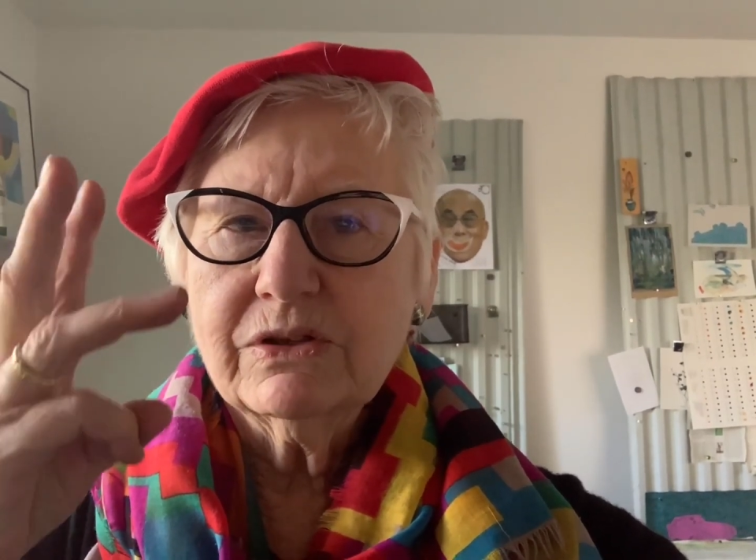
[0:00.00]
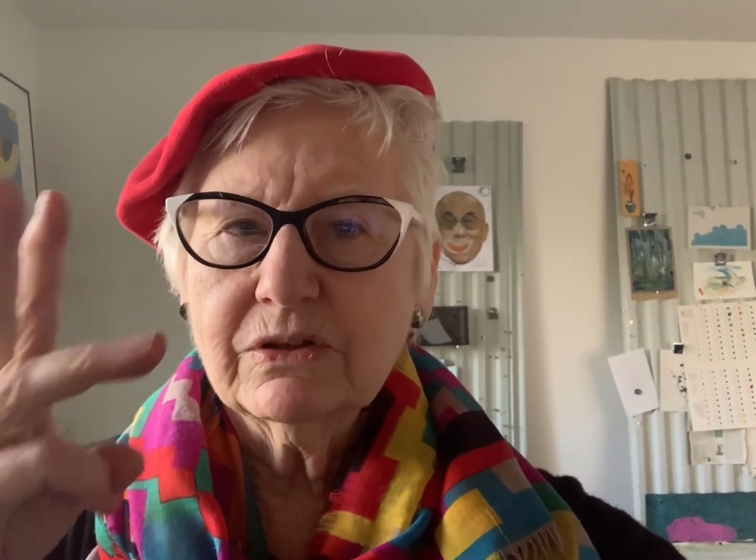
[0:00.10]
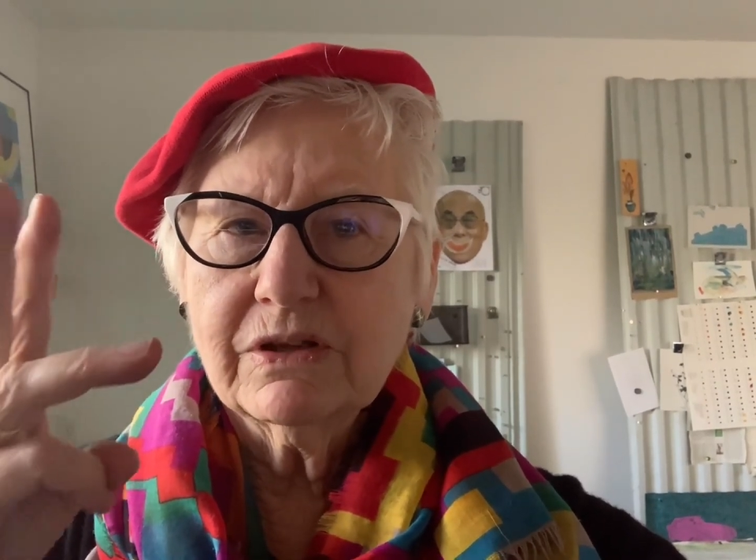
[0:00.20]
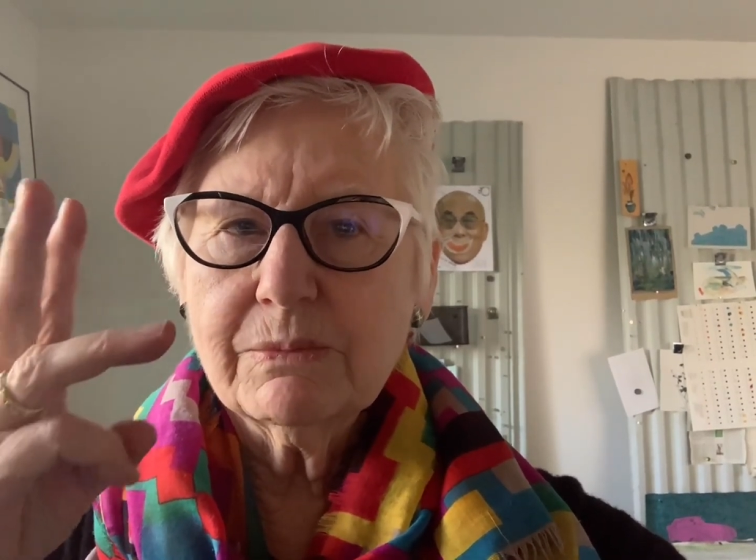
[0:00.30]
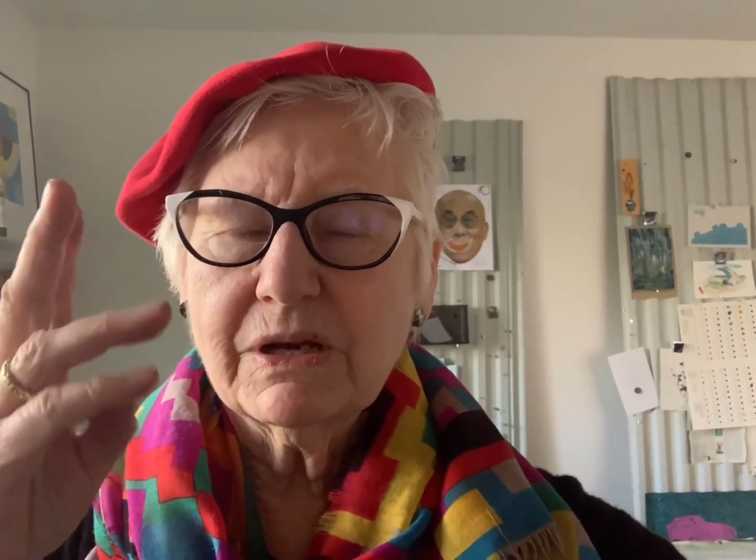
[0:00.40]
to
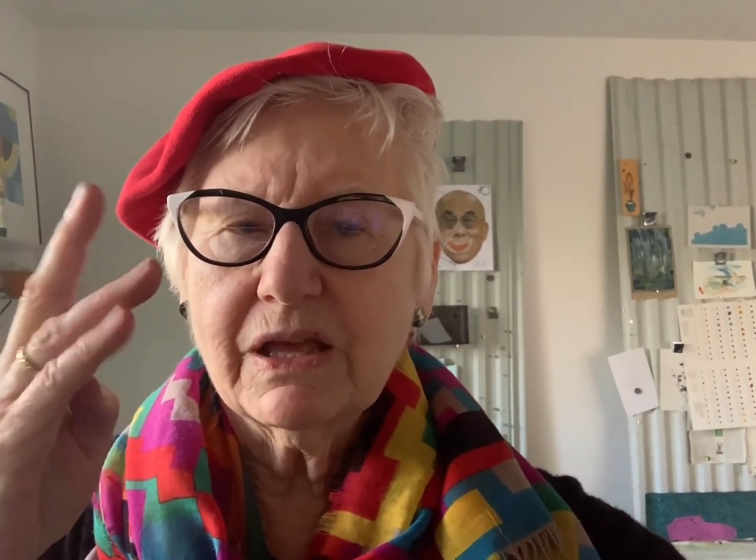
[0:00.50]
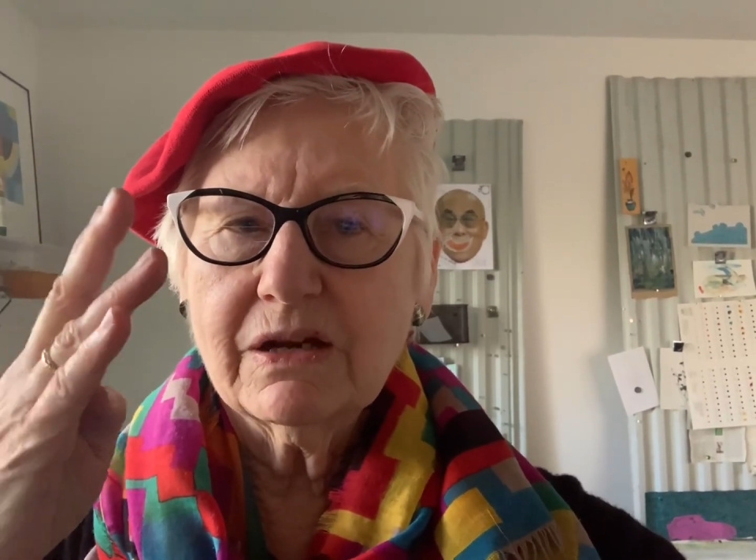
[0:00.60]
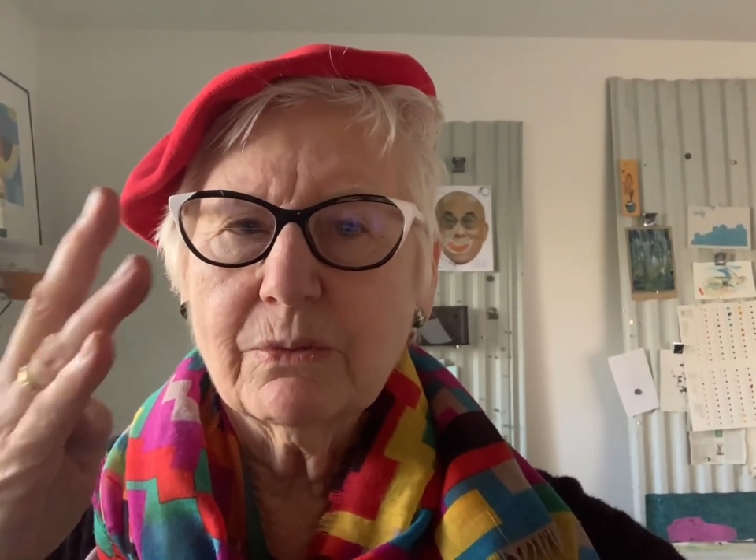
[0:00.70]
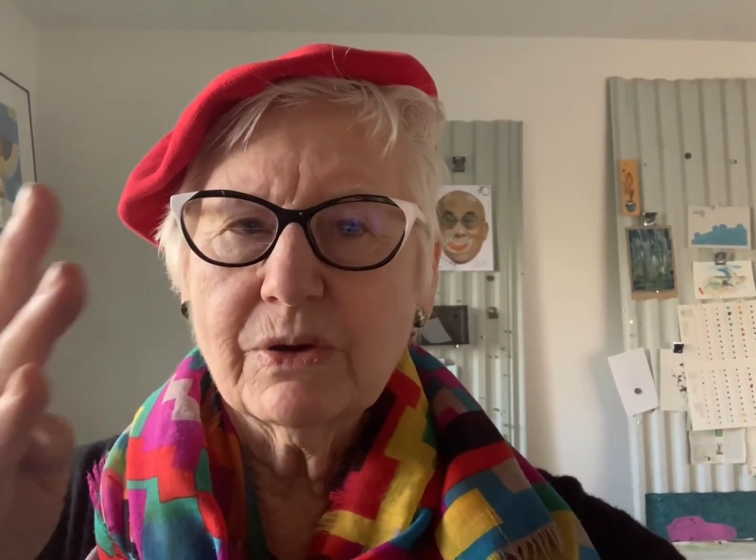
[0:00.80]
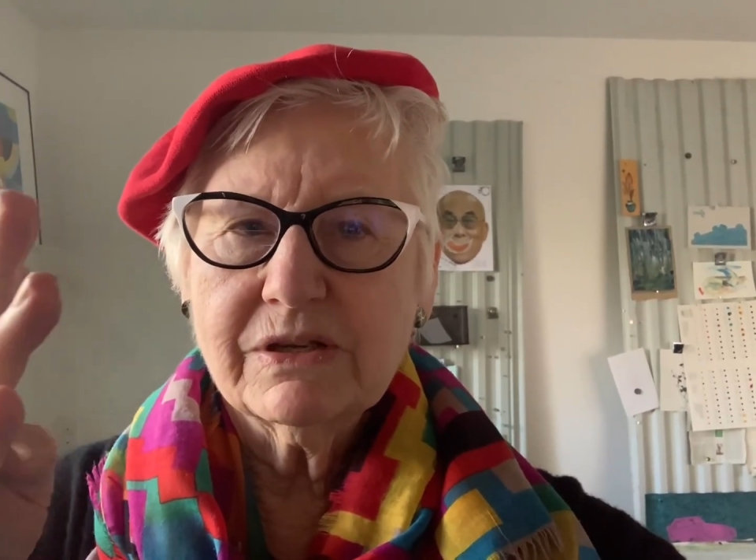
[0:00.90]
eliminate,
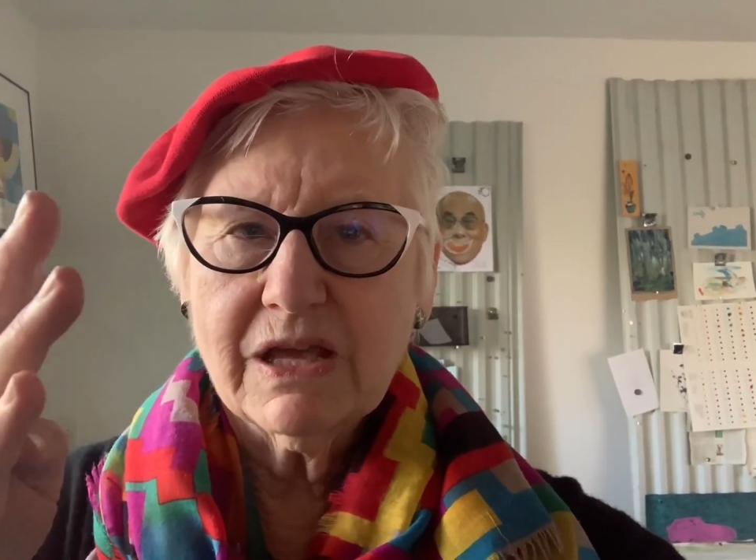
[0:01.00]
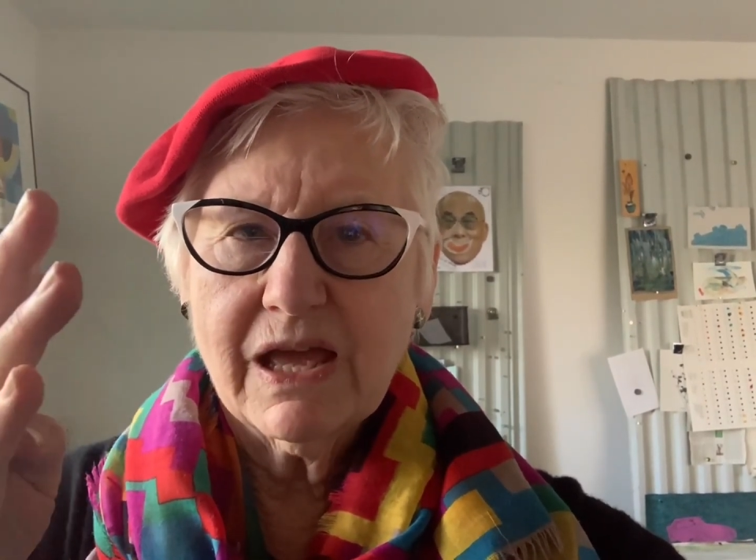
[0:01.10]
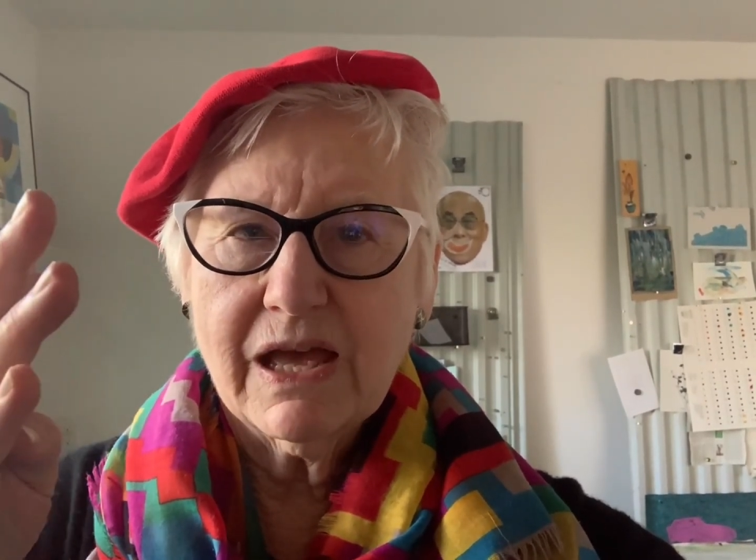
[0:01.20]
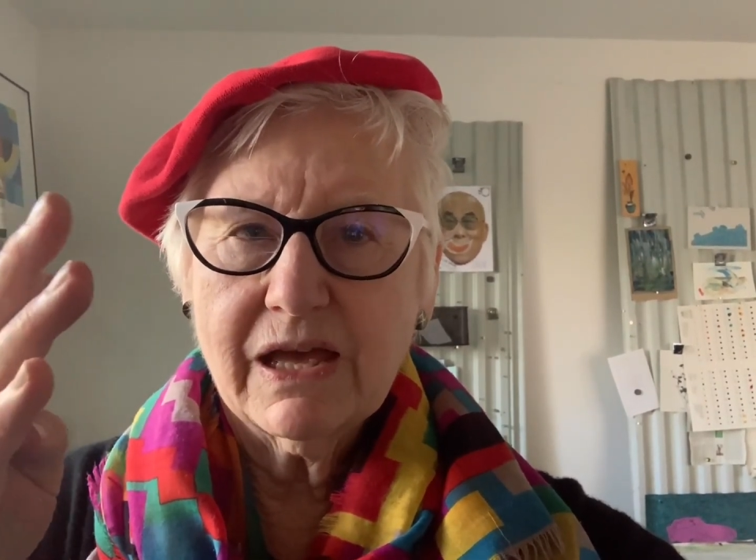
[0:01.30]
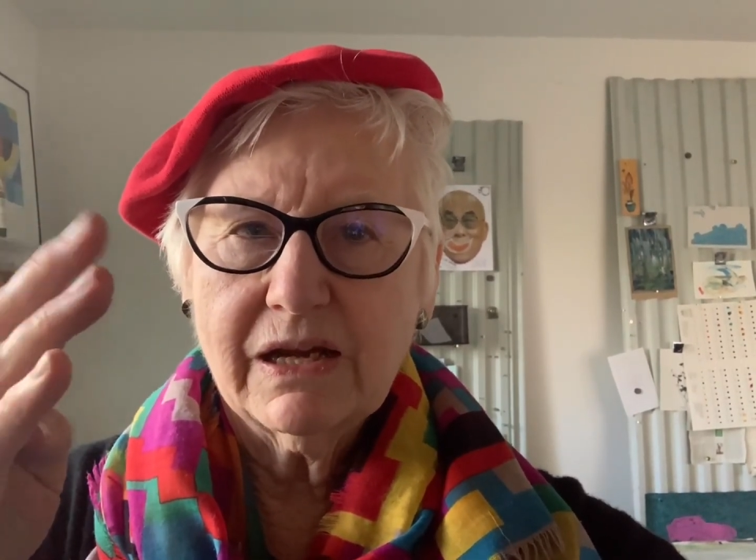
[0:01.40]
and what to
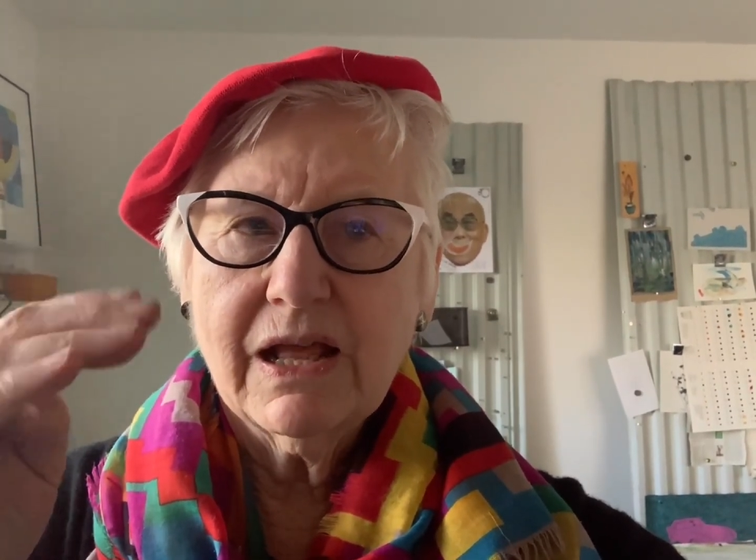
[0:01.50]
add.